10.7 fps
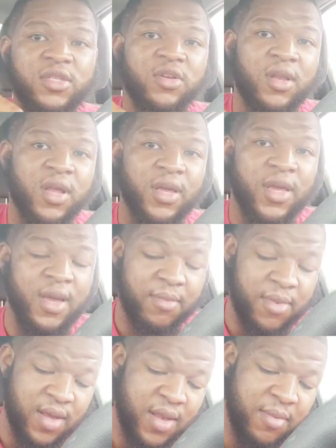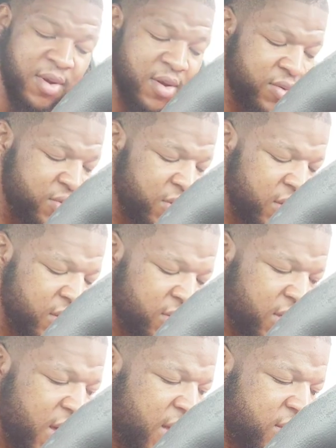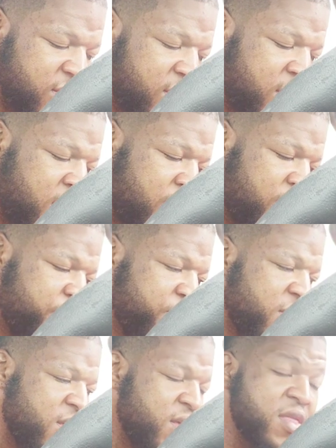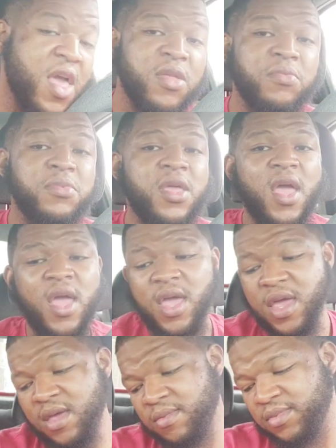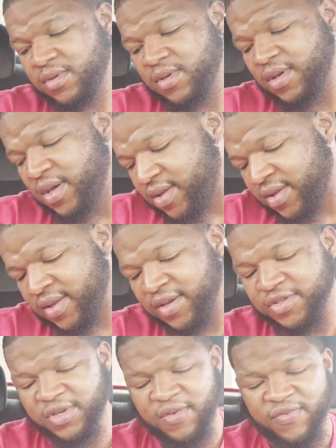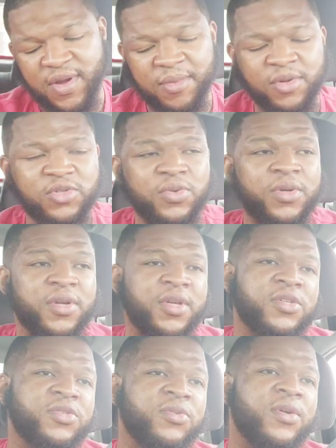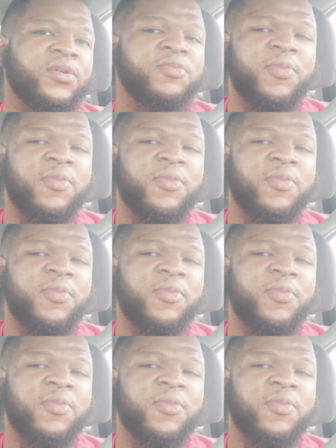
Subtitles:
that's all I got, man. Let me know what you girls and guys think. Think of names. Hit the link tree. Find me on Twitter, Instagram,